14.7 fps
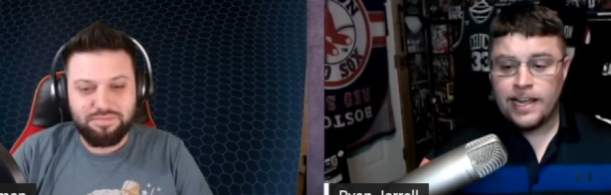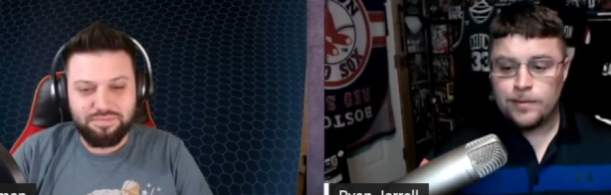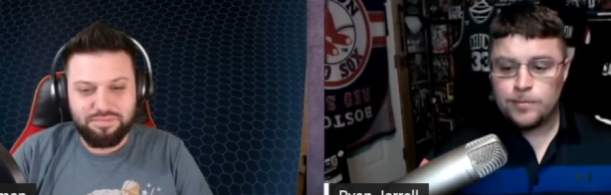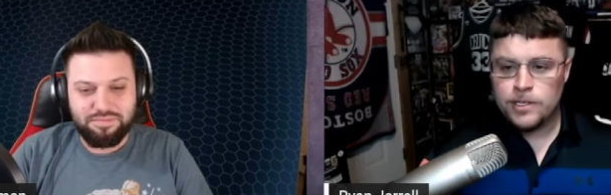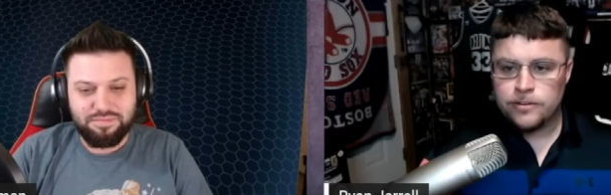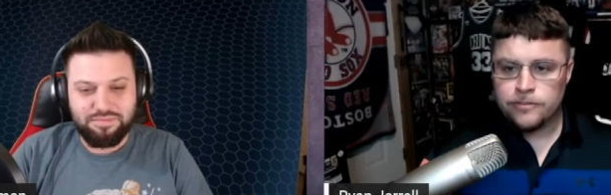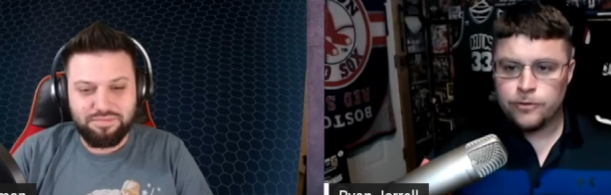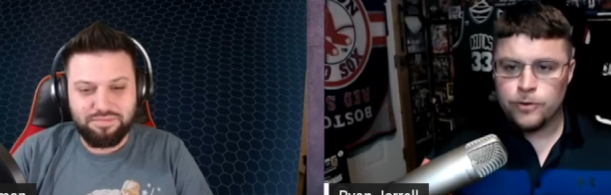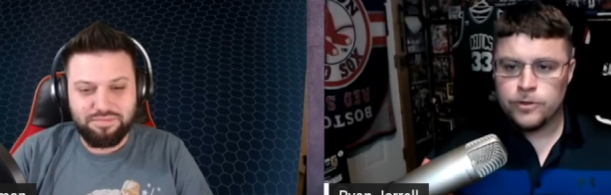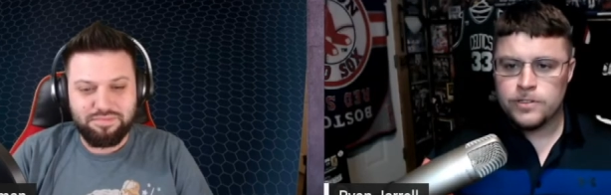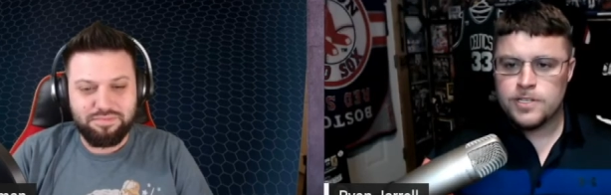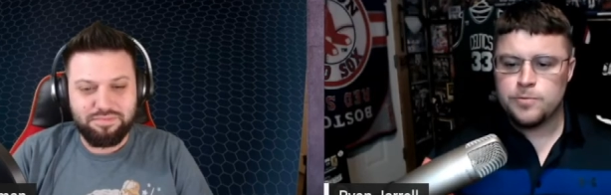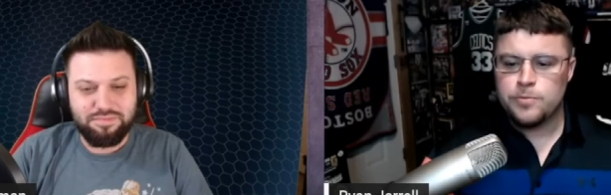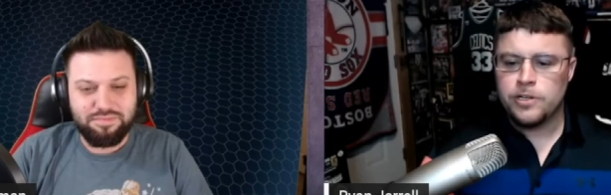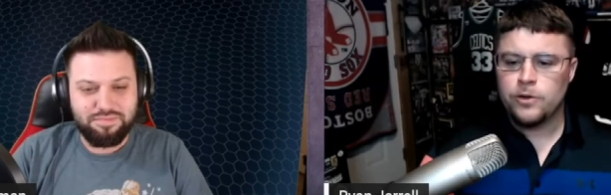Speaker 1: I am looking
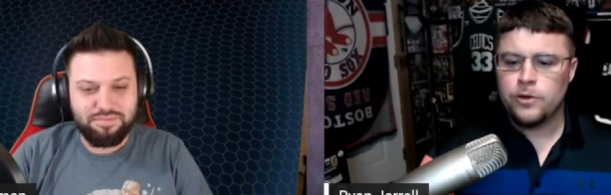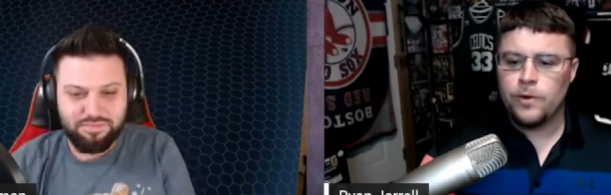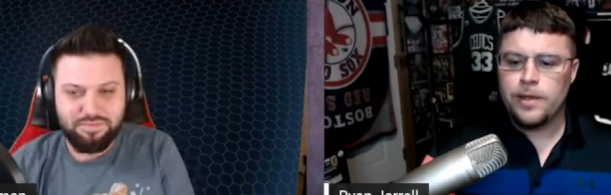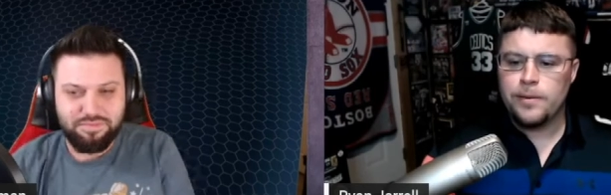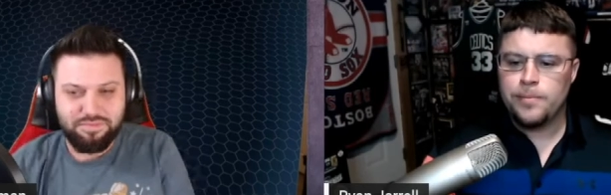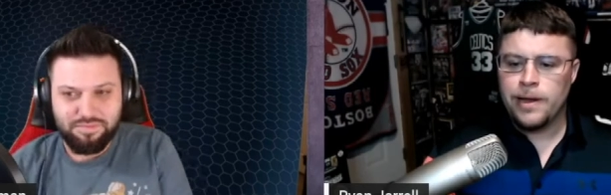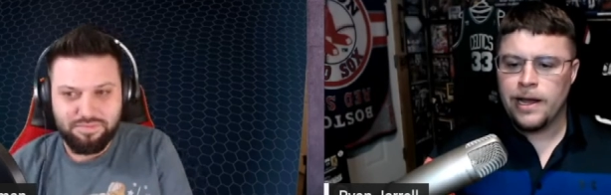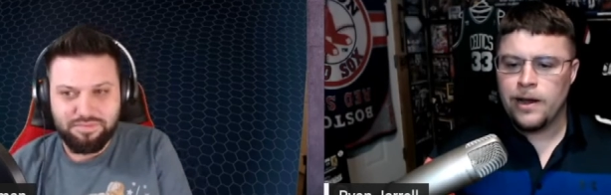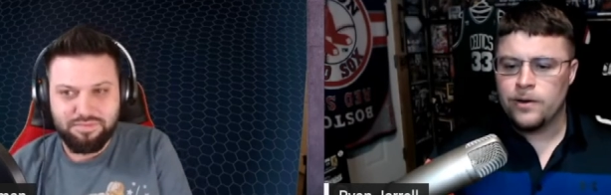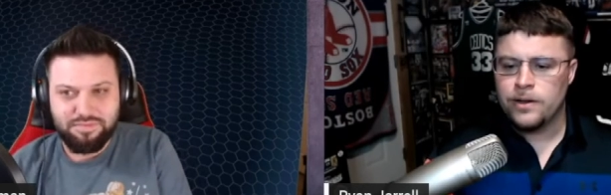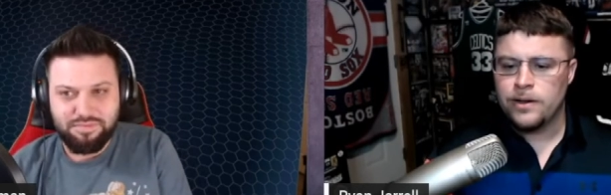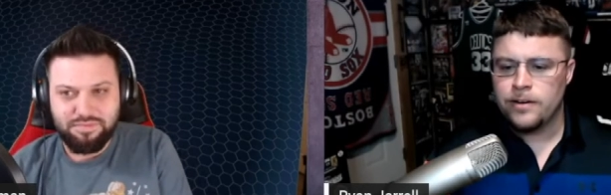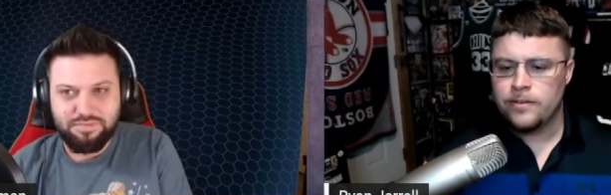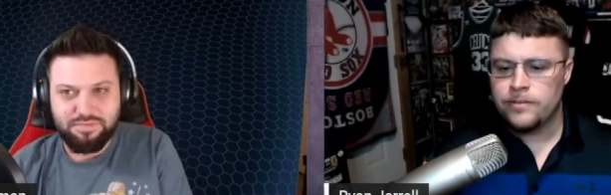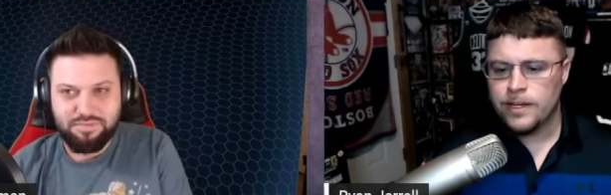forward to this middleweight
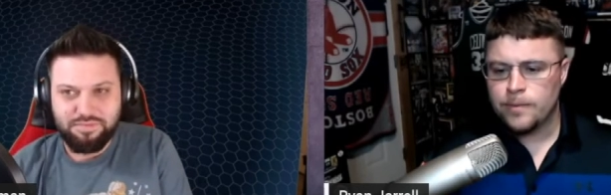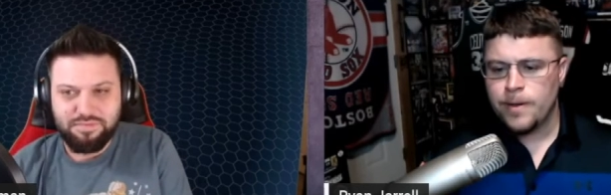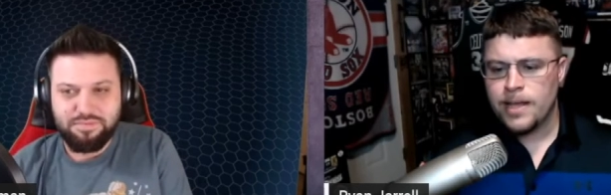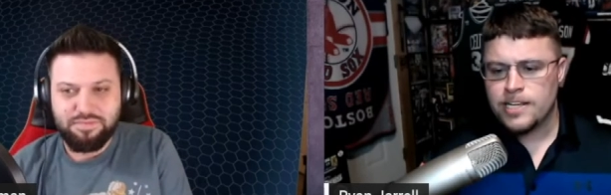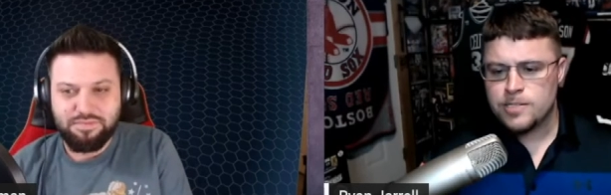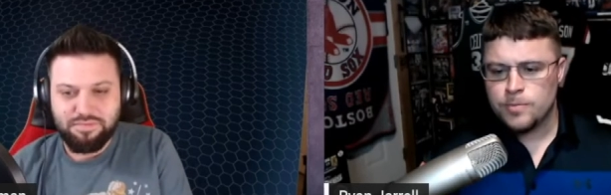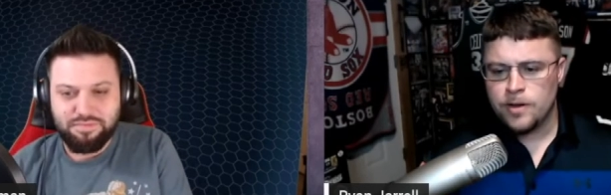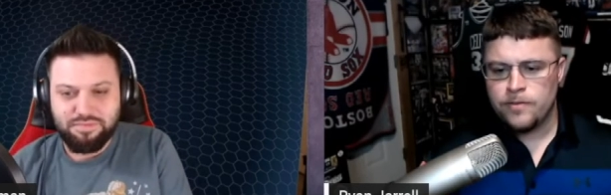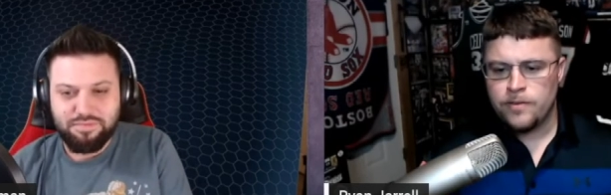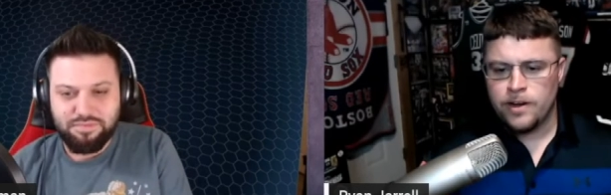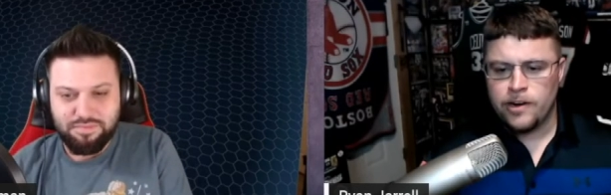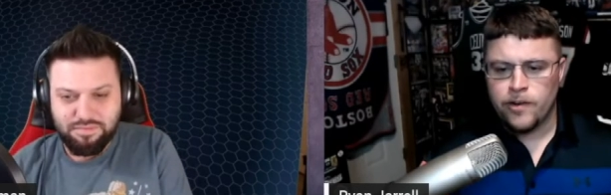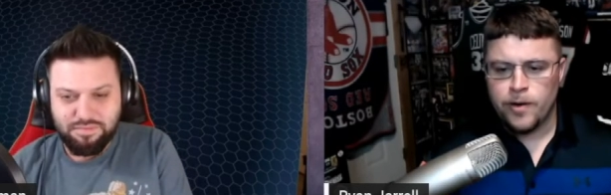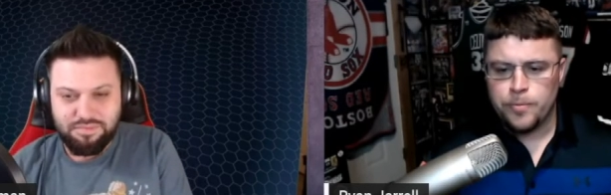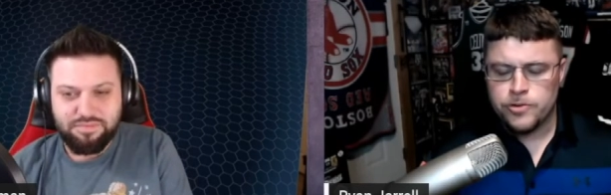bout of Nick
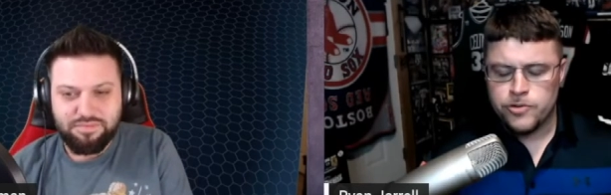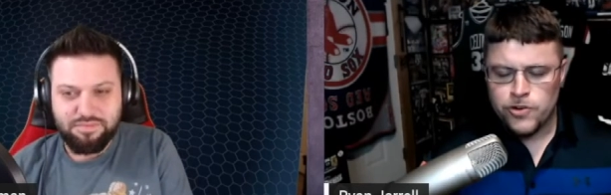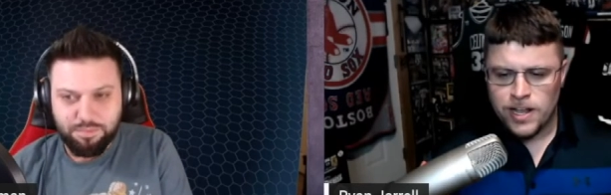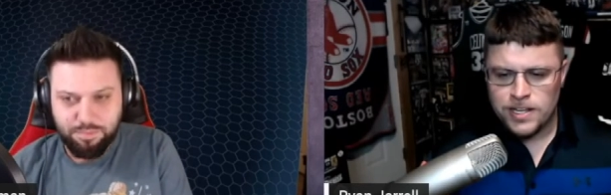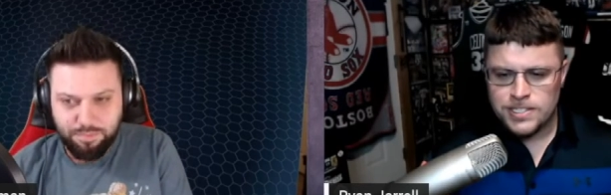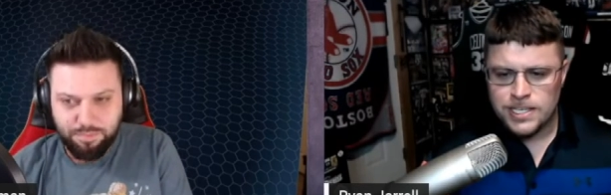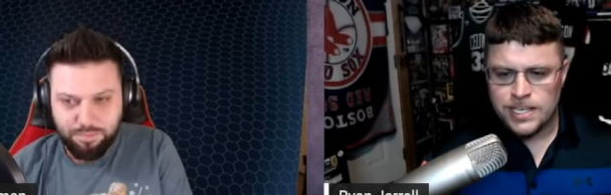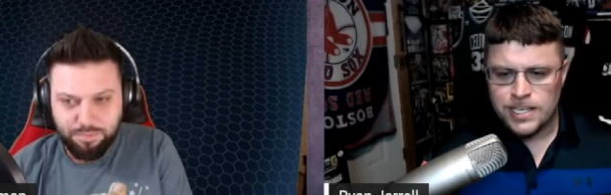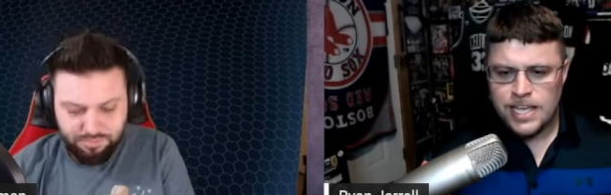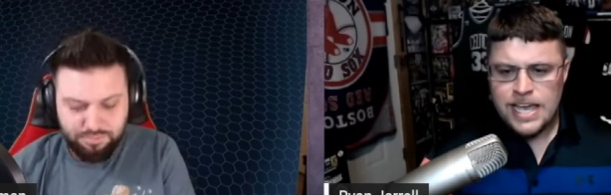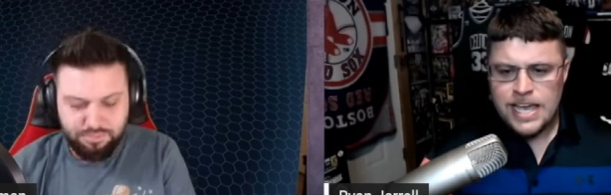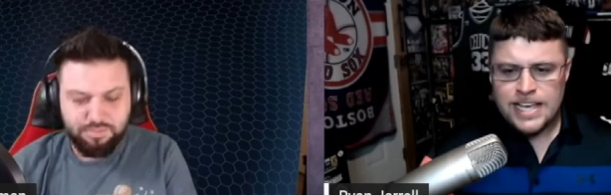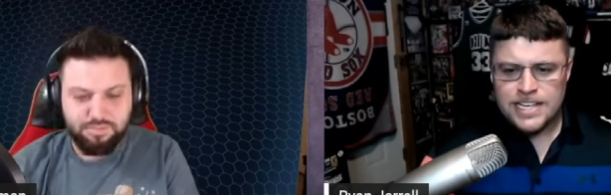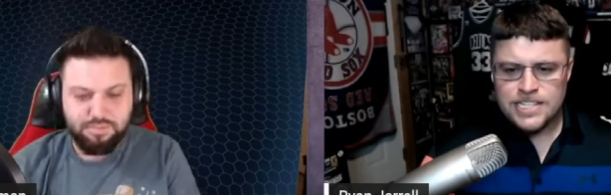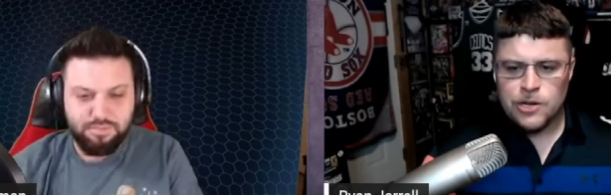Maximov, Andre Petroski.